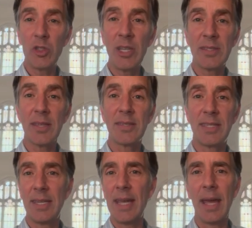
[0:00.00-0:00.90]
Jesus
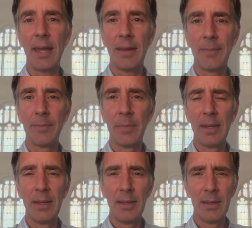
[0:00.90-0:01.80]
today?
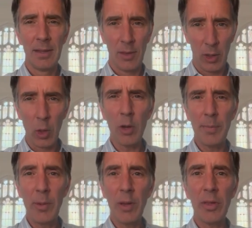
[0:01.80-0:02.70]
The Lord
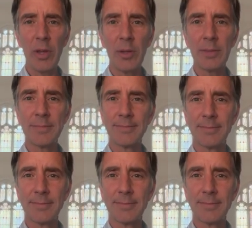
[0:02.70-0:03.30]
be with you.